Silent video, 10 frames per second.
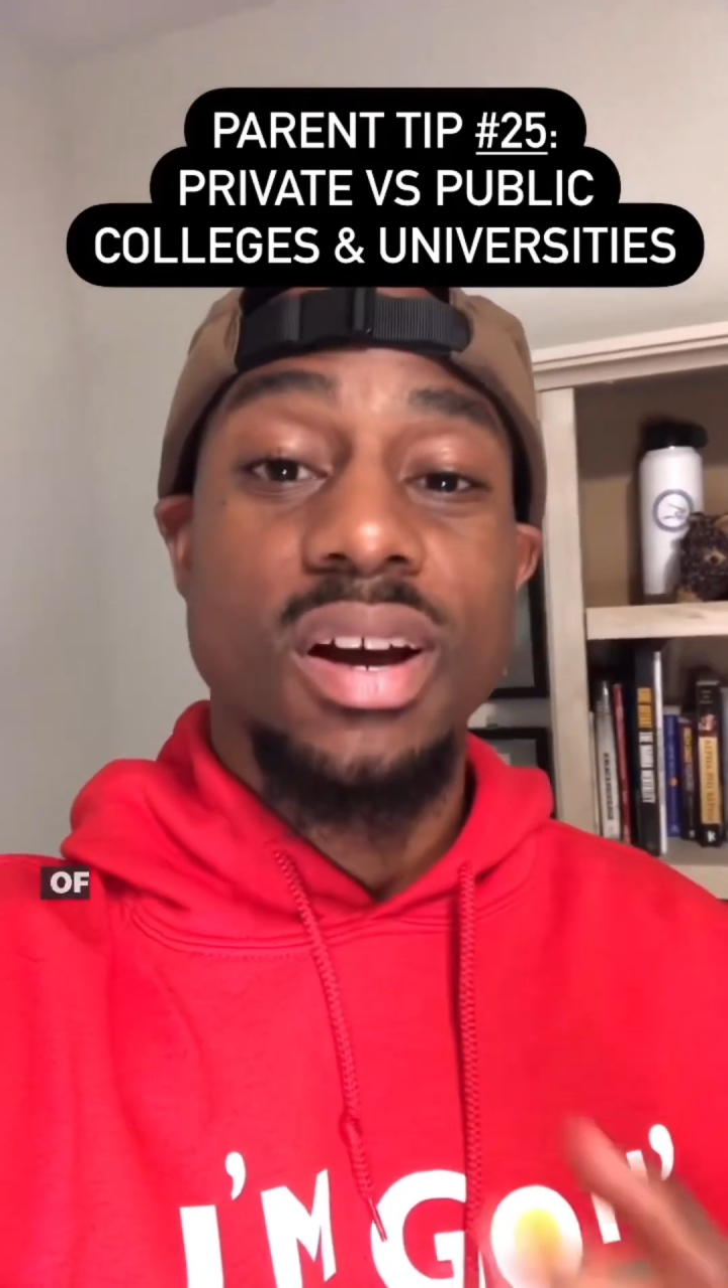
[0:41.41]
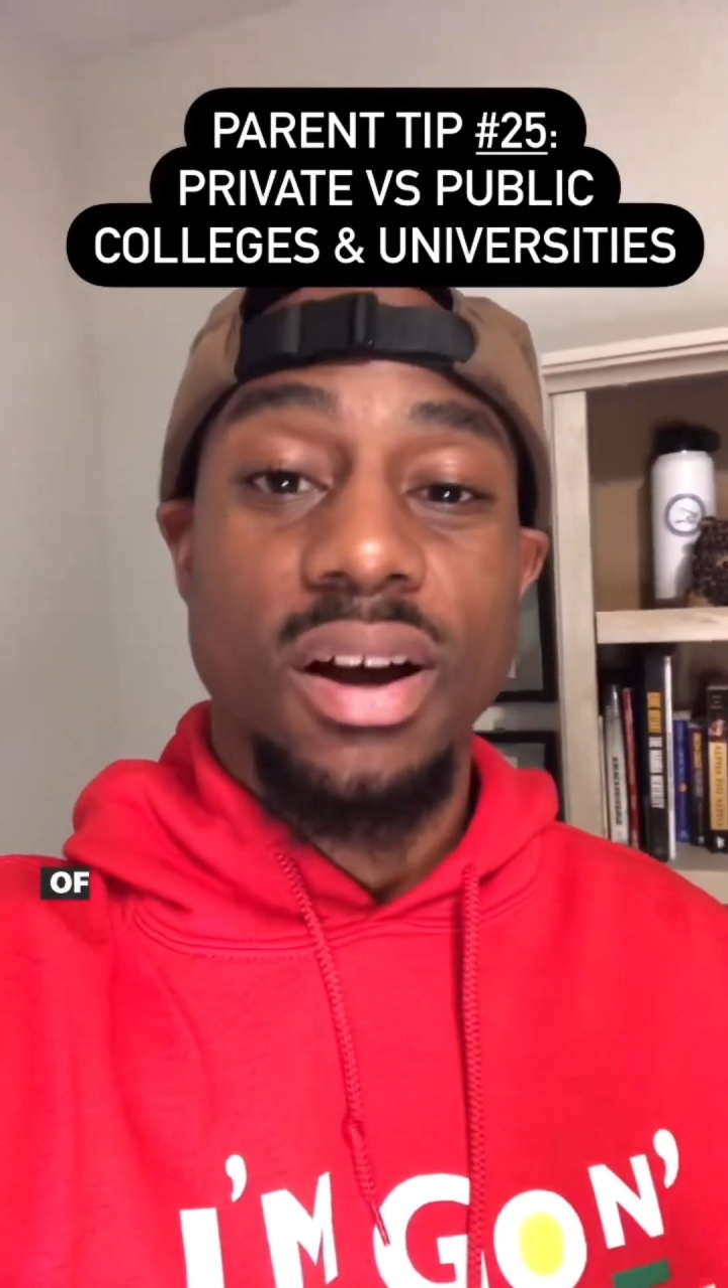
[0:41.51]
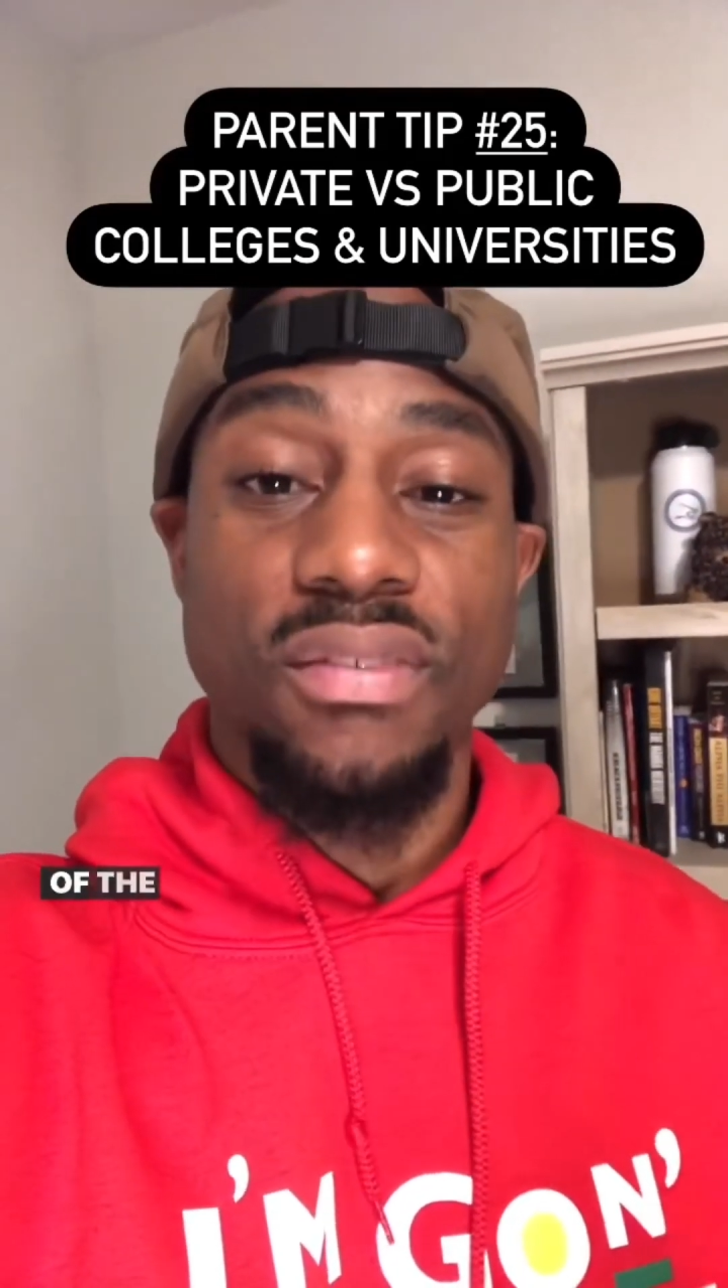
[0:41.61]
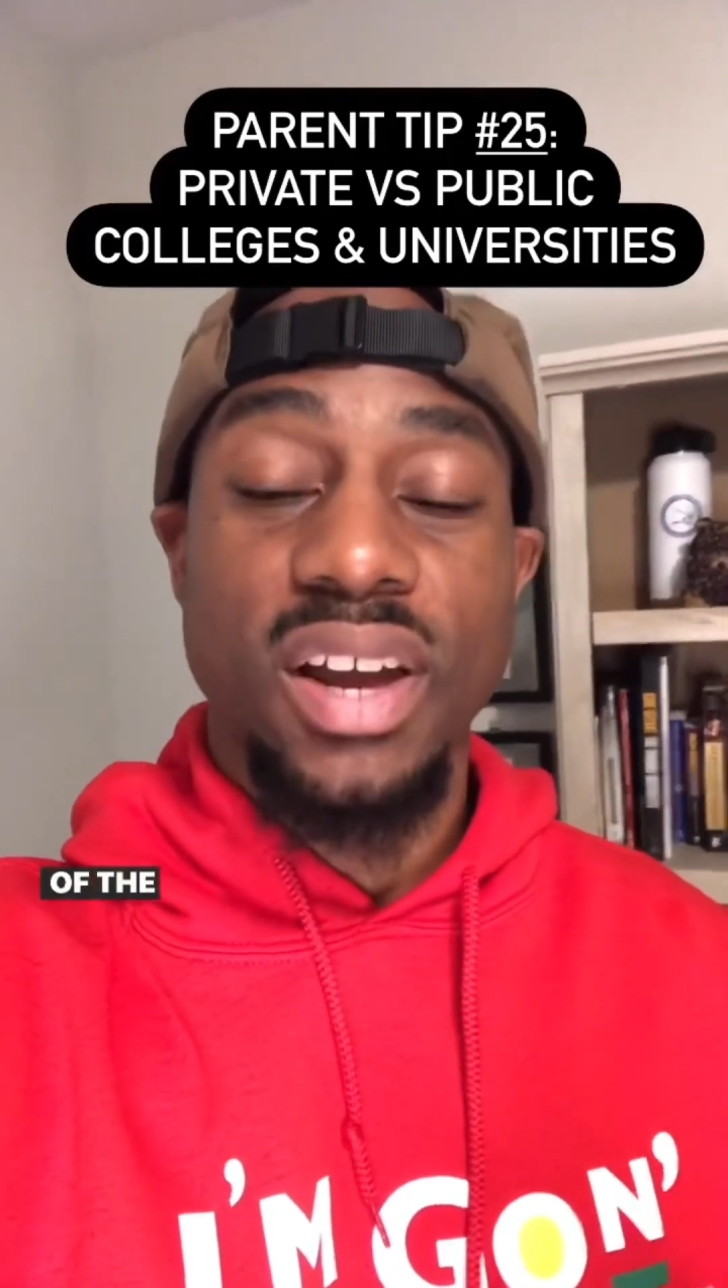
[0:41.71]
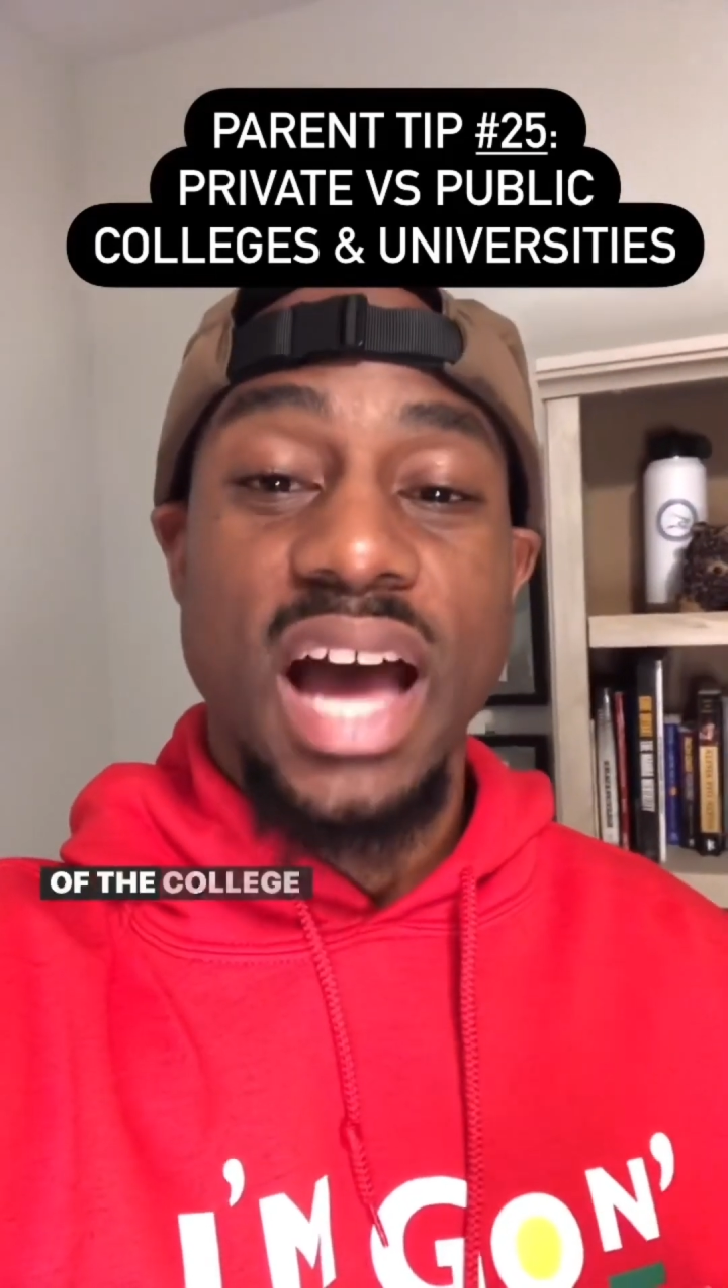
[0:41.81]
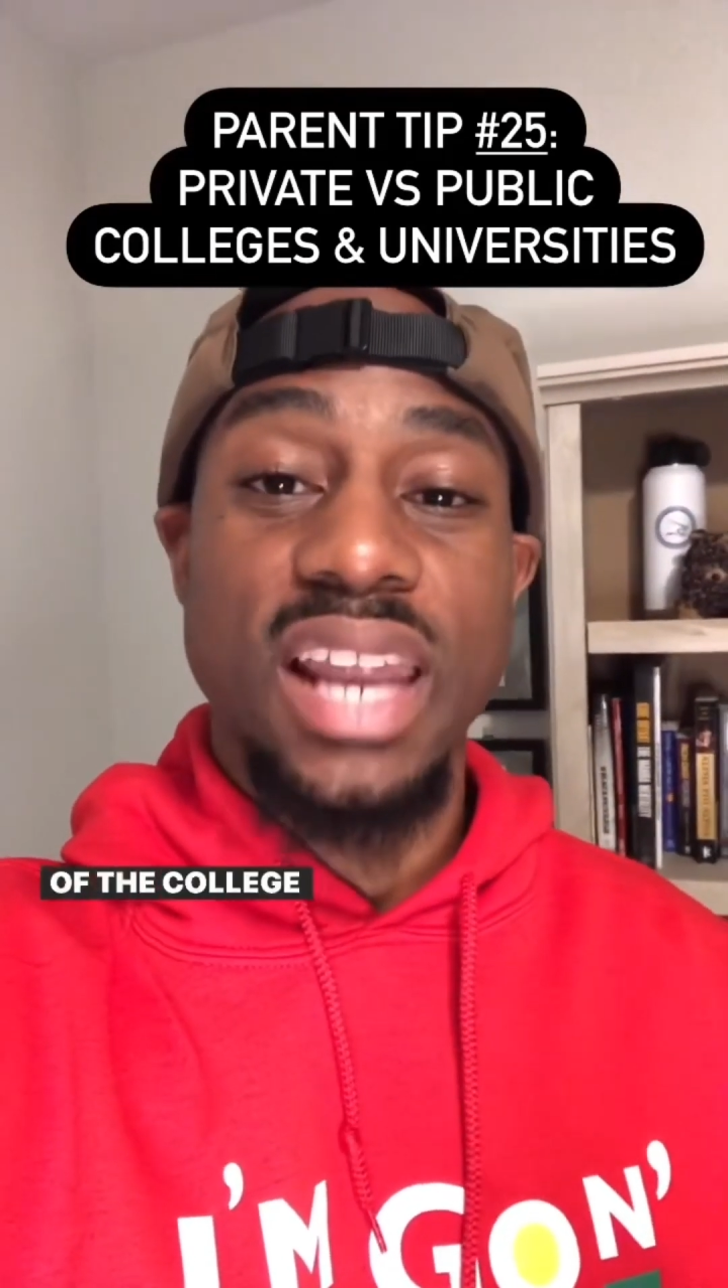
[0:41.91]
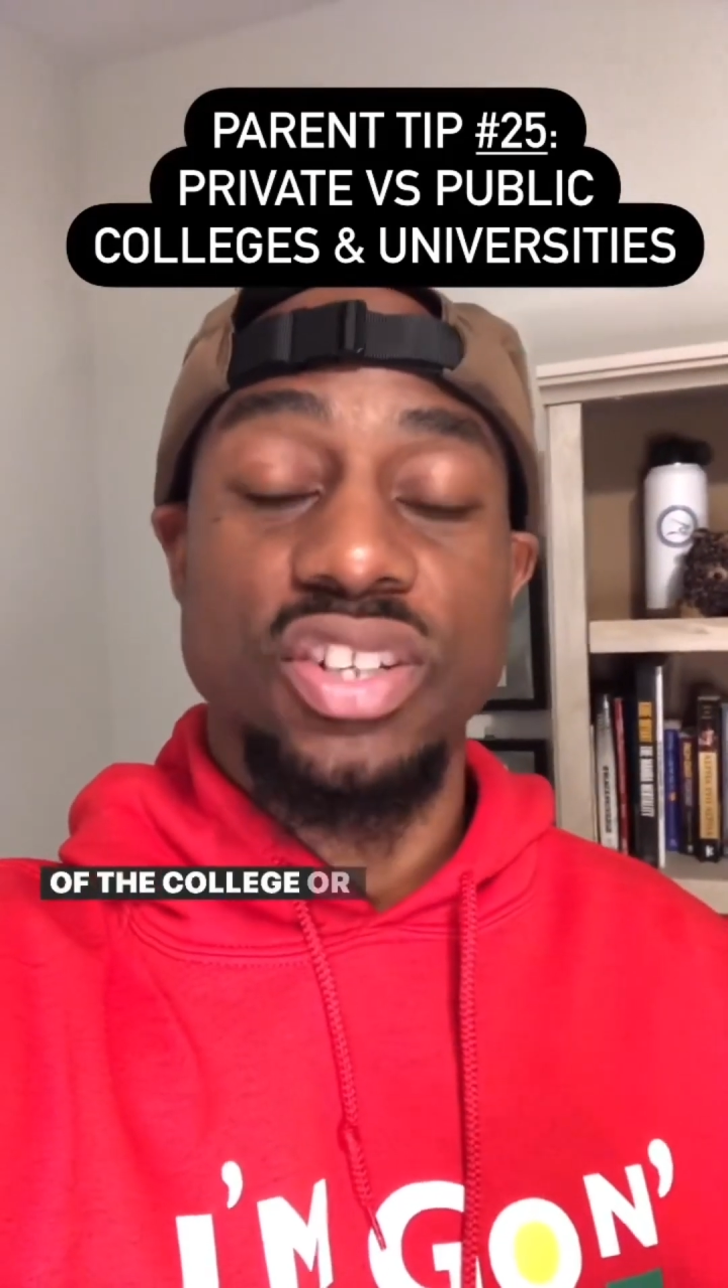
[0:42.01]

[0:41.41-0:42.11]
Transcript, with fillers: of the college